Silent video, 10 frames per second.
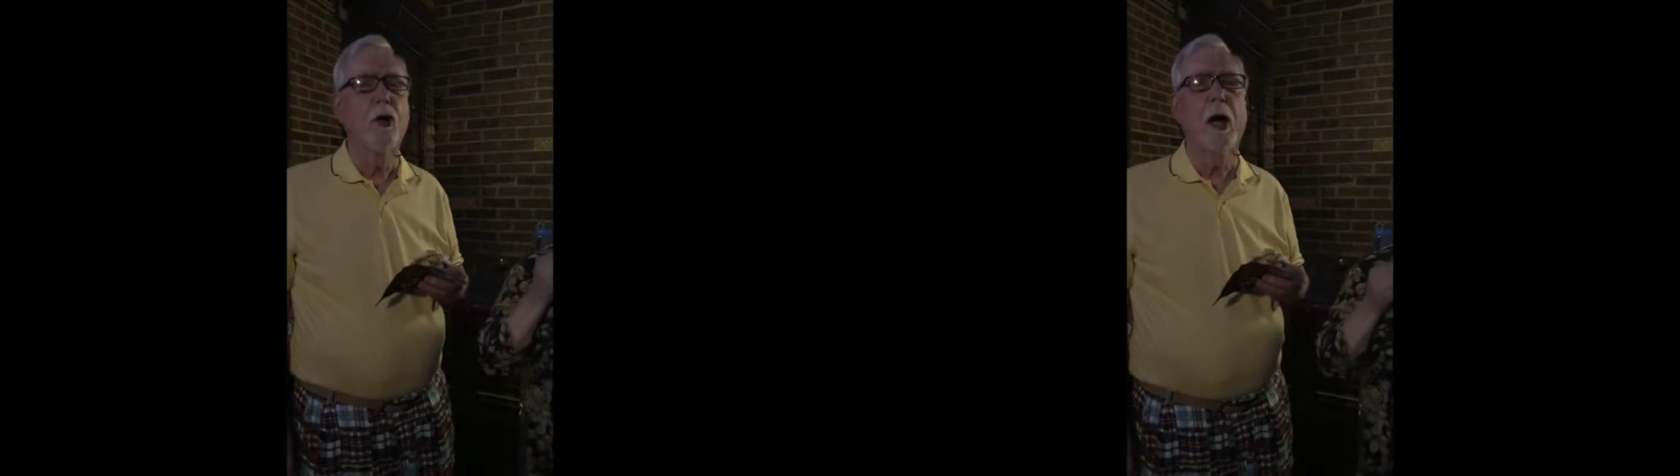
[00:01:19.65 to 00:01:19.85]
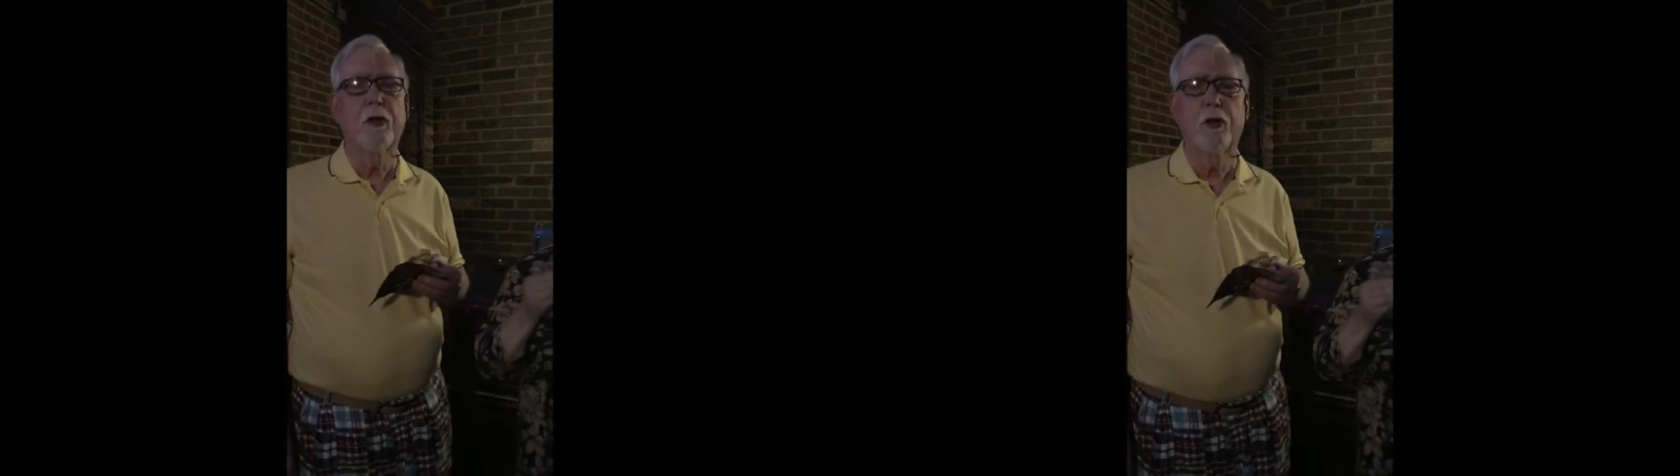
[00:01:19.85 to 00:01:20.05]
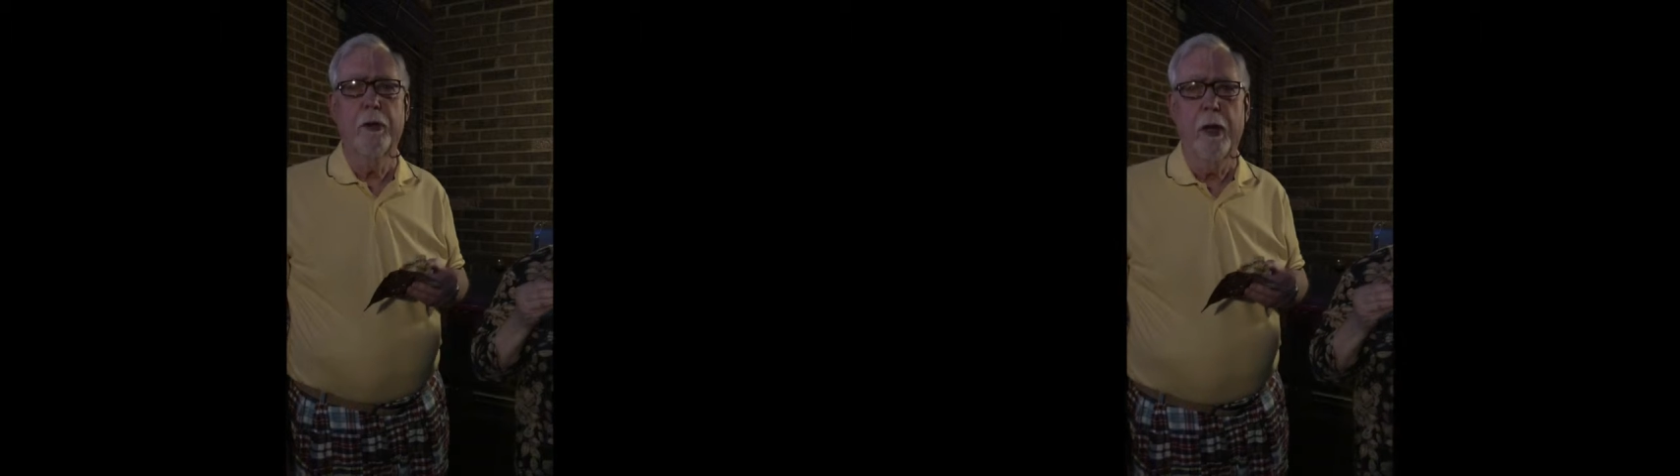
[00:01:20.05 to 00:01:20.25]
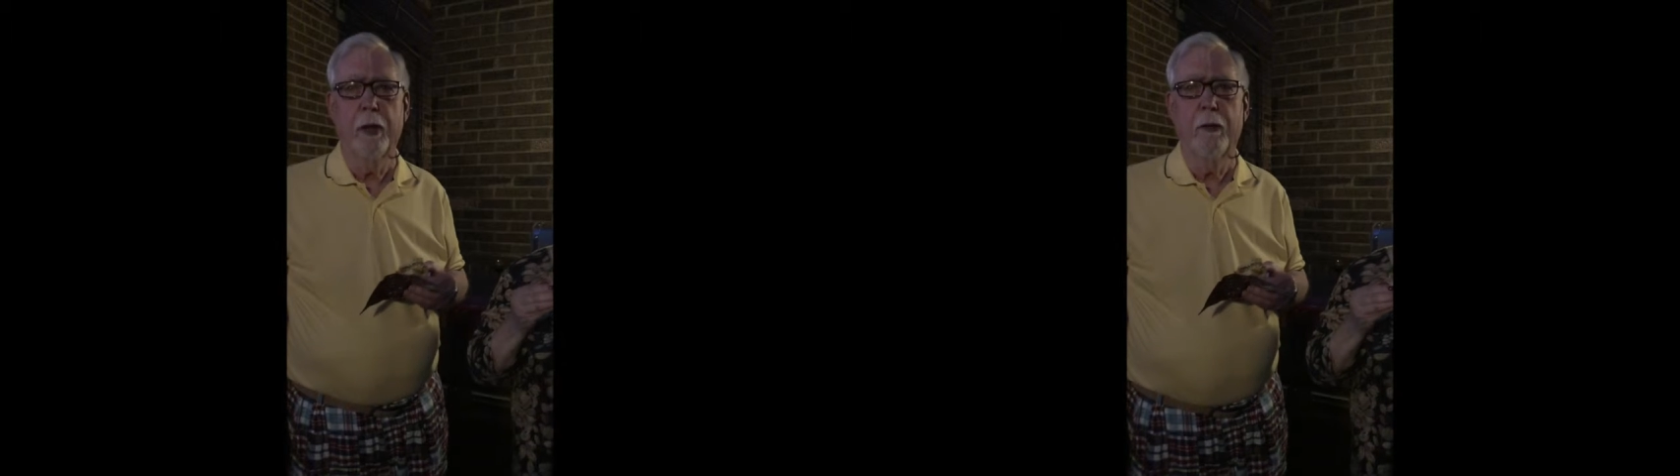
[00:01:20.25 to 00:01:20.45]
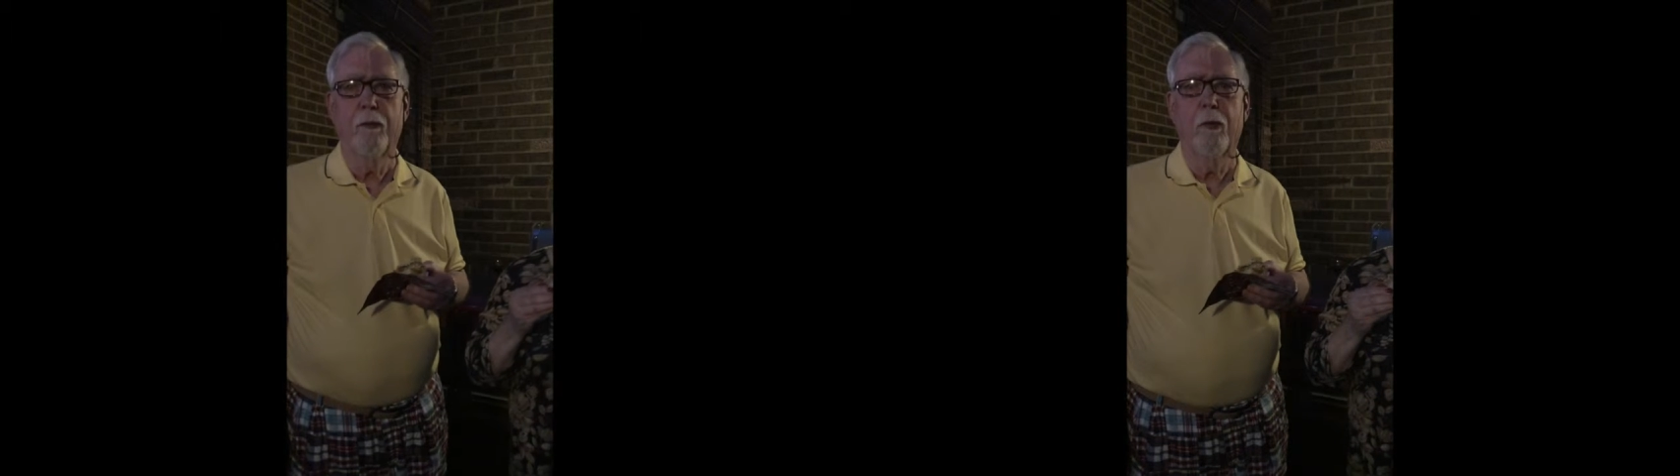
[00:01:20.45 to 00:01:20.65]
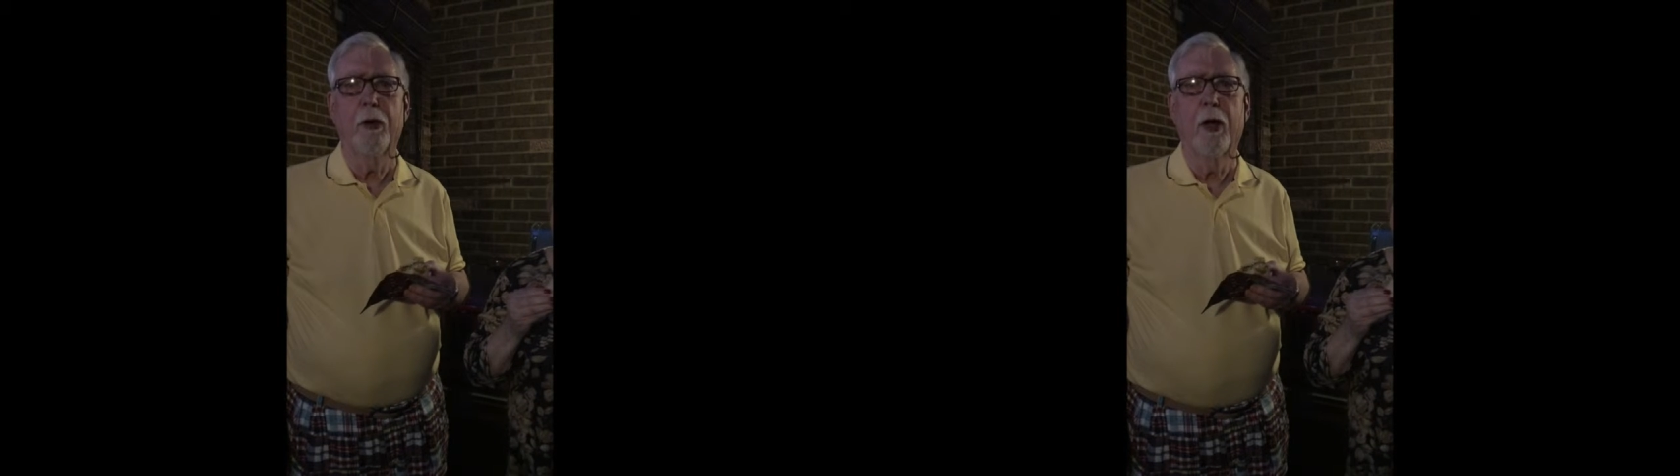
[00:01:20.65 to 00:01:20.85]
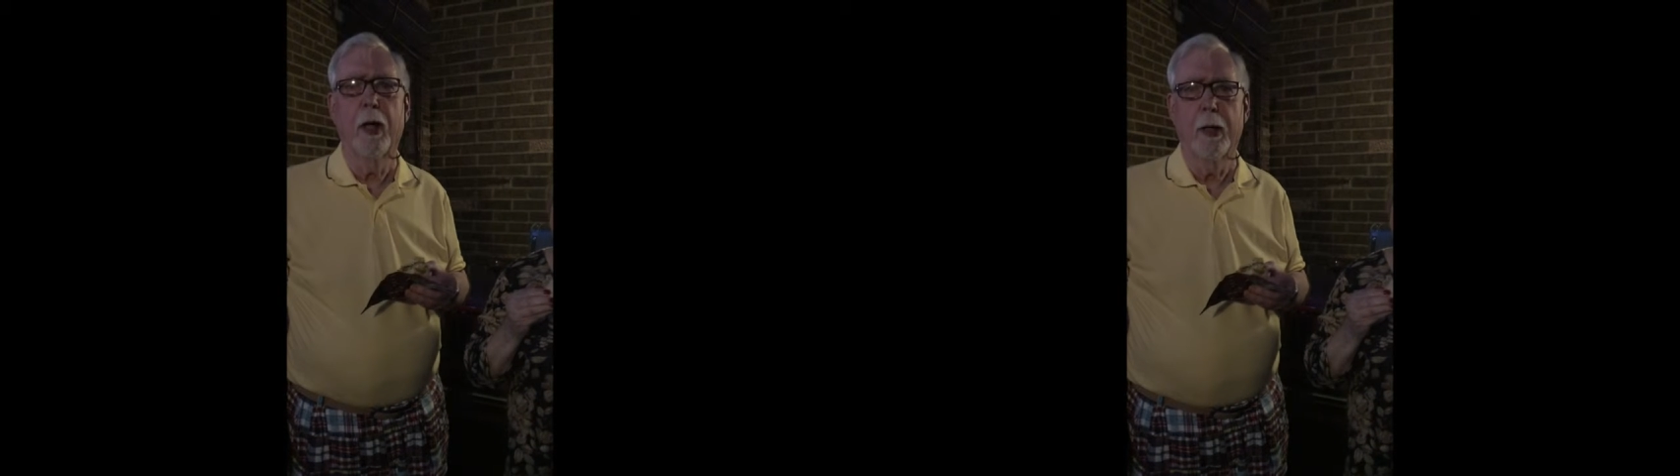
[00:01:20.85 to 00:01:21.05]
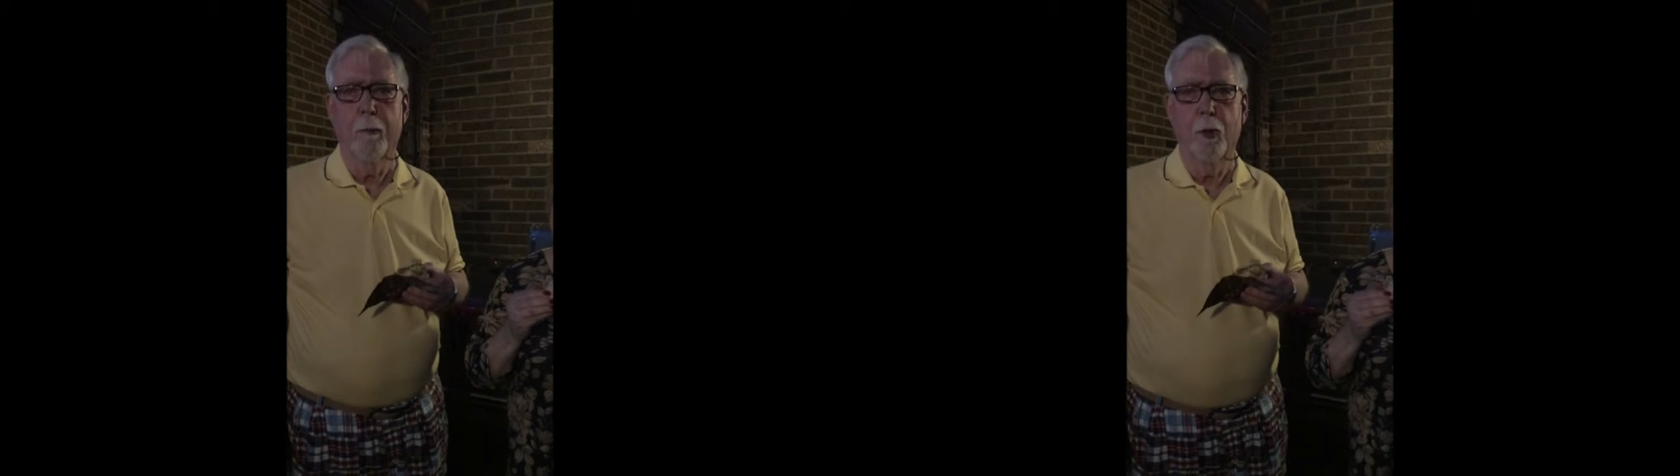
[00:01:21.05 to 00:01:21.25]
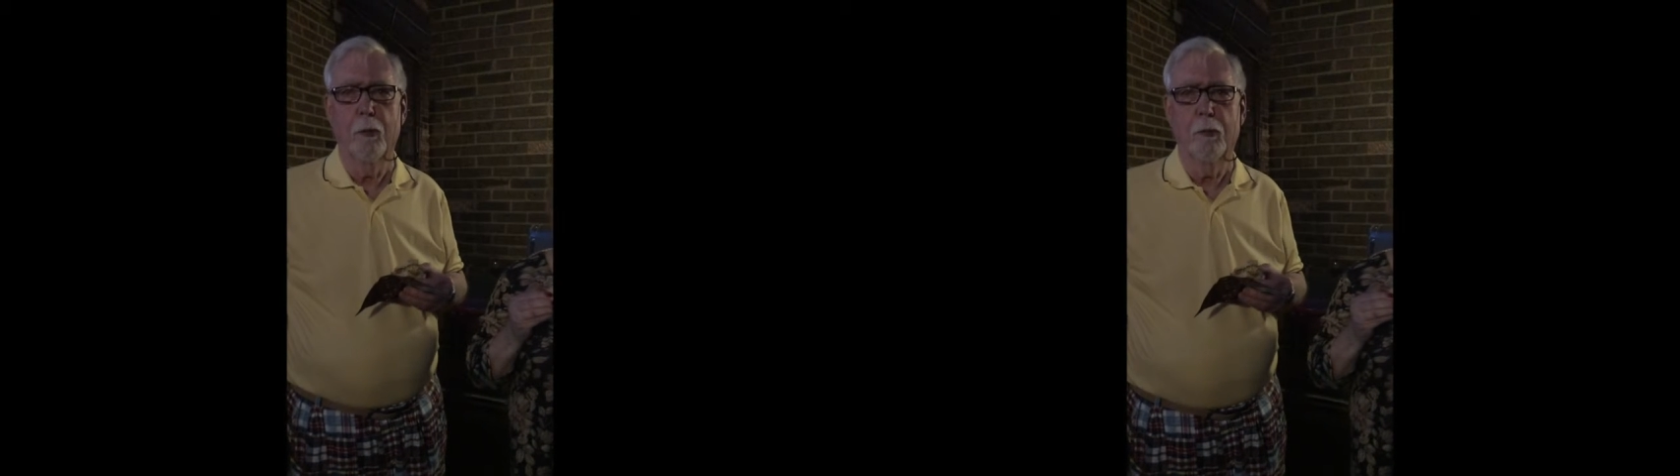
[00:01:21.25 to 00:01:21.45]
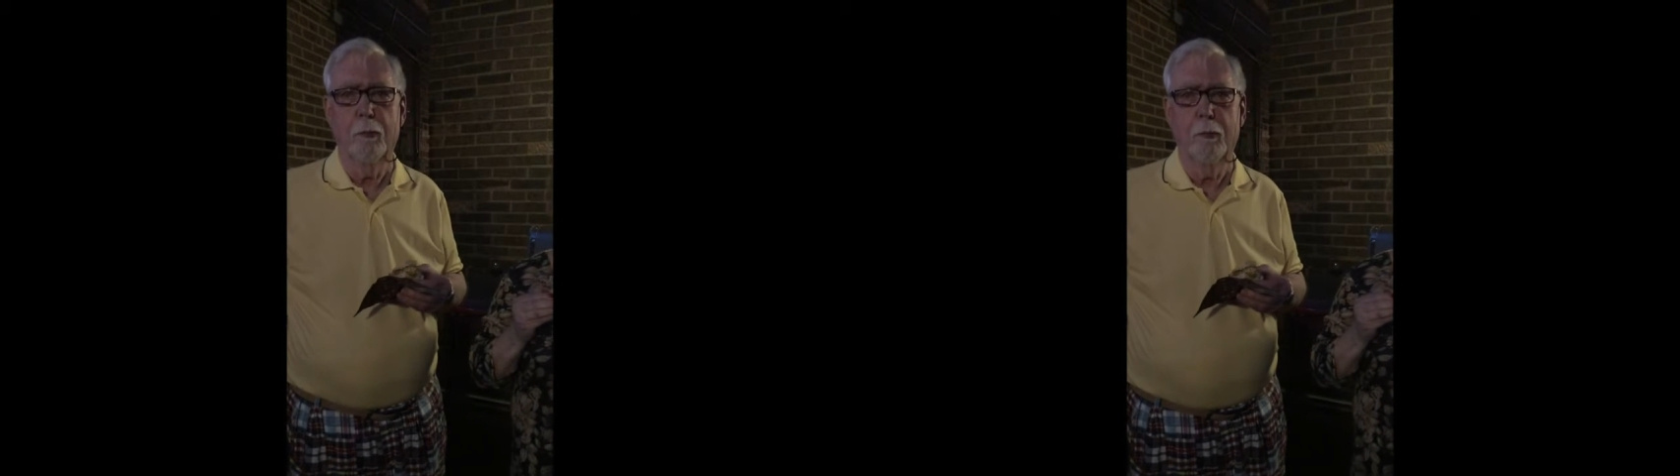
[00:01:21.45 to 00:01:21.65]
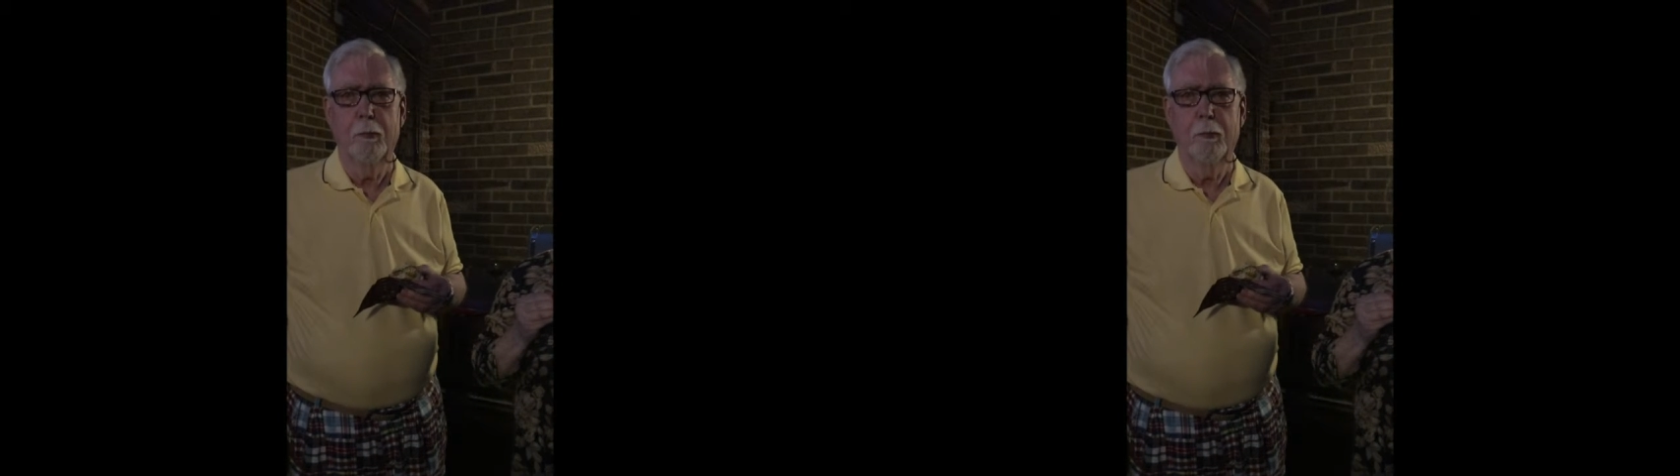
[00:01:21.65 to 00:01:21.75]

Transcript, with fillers: Go to Australia for your honeymoon.